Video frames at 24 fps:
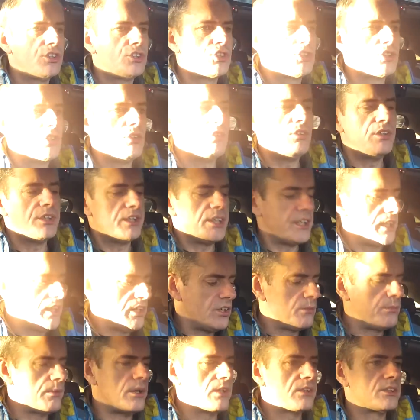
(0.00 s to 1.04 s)
The throw on the
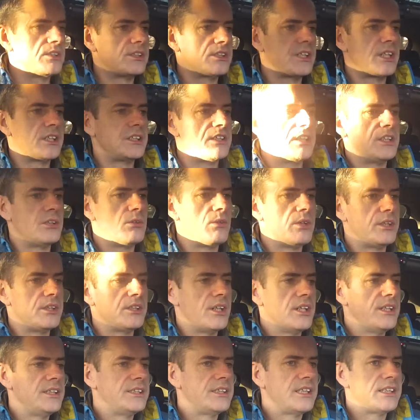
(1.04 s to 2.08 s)
gearbox is actually quite
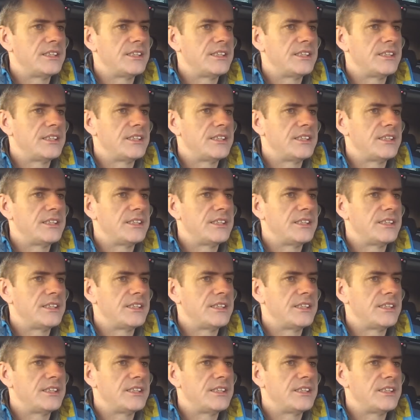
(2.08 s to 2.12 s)
nice.